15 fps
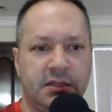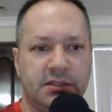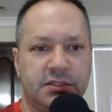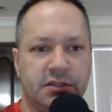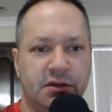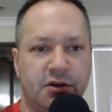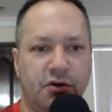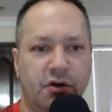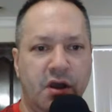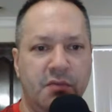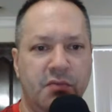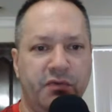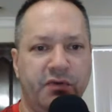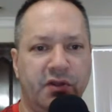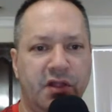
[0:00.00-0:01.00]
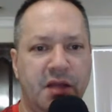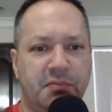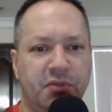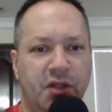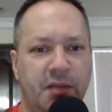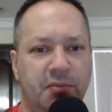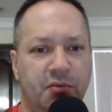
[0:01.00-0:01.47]
So I'm moving to
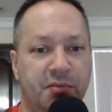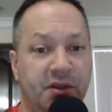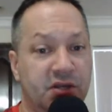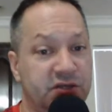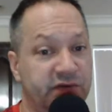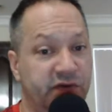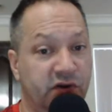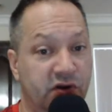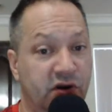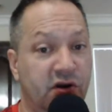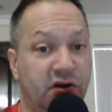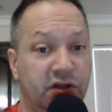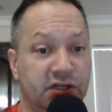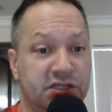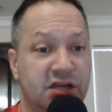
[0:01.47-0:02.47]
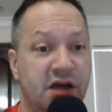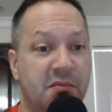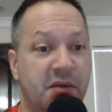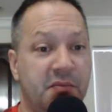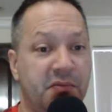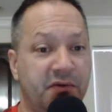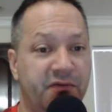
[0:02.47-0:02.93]
Lapu-Lapu because of a girl. It's
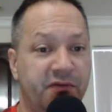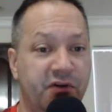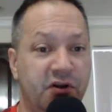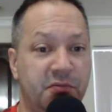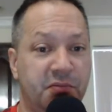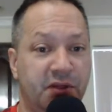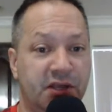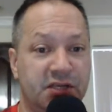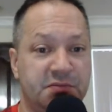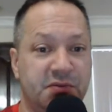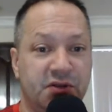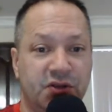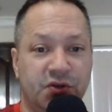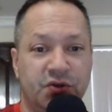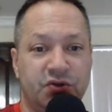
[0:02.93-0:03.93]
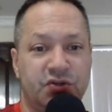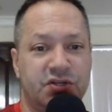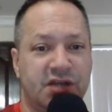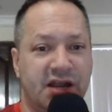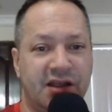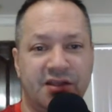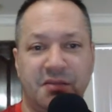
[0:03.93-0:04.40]
not my preferred place, but you
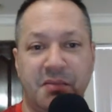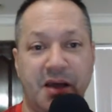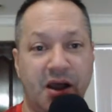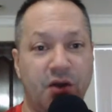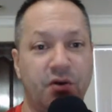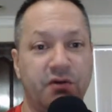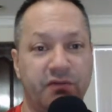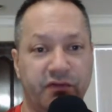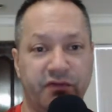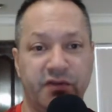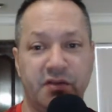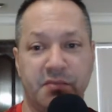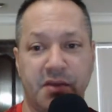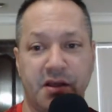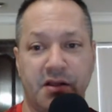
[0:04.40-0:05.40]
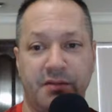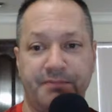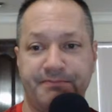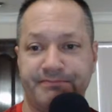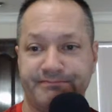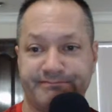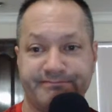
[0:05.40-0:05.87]
understand the power of a female.
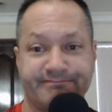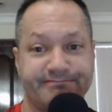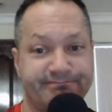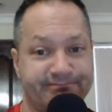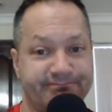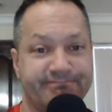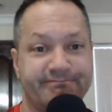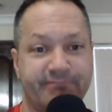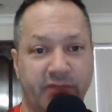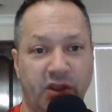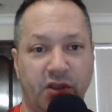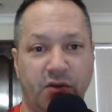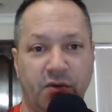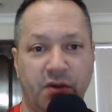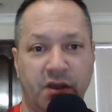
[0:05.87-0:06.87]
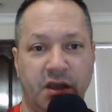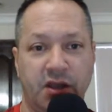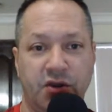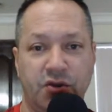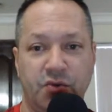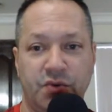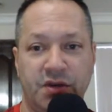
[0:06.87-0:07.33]

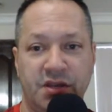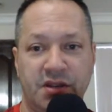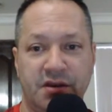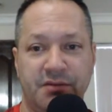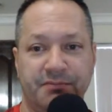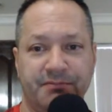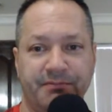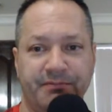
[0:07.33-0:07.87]
I do indeed.